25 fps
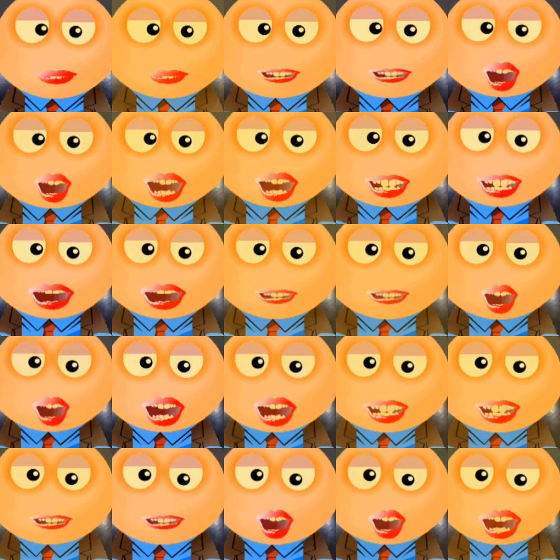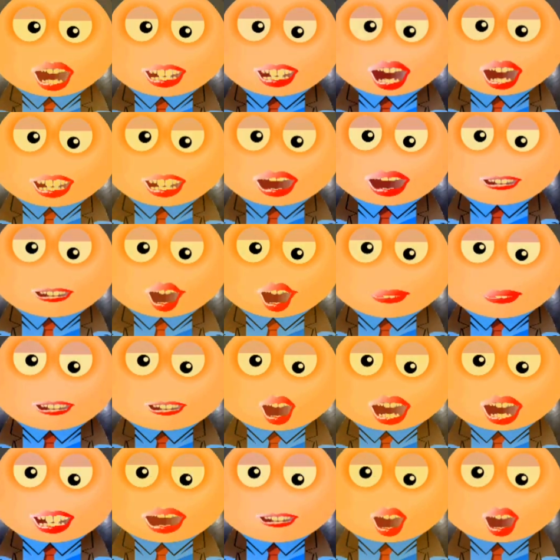Oh, I don't know.
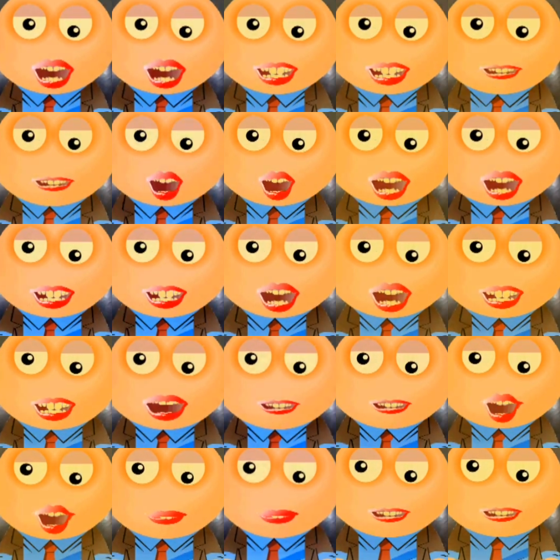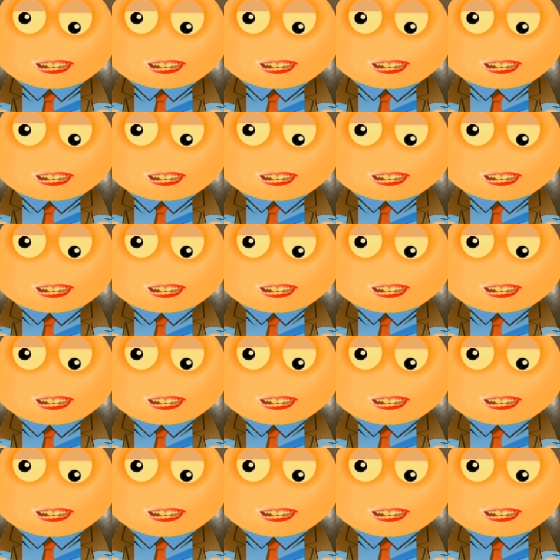Antonio Costa?